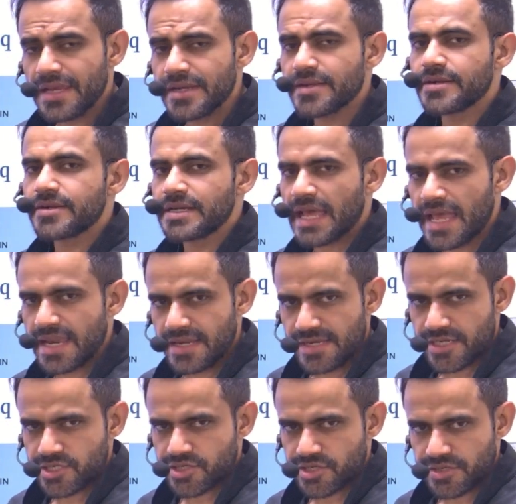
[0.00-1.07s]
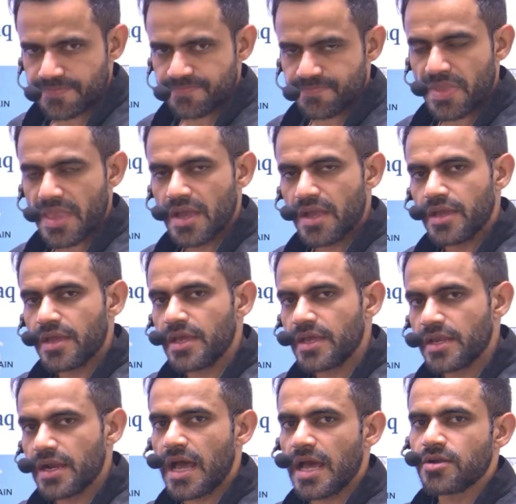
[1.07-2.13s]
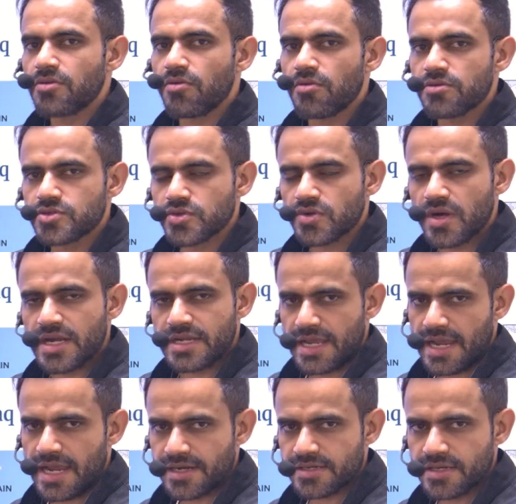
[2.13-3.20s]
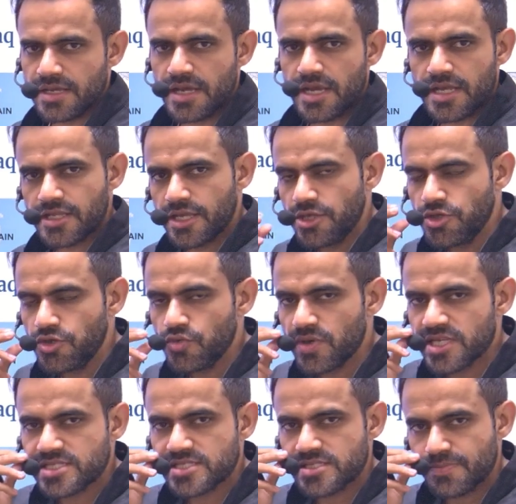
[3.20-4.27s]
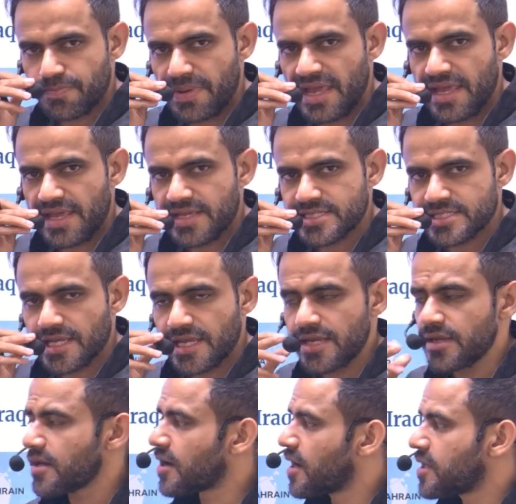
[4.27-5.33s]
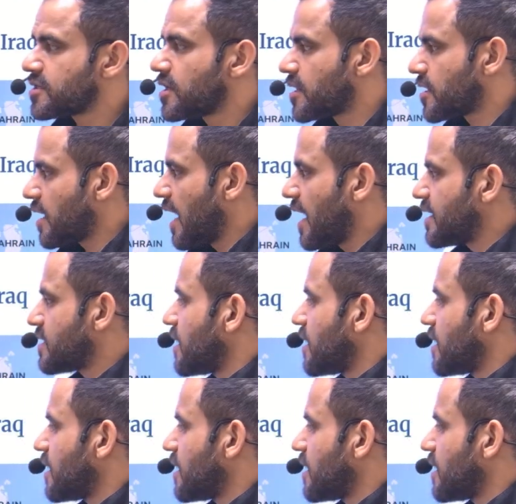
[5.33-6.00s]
retaliation, Iran also attacked the US base in Qatar, and the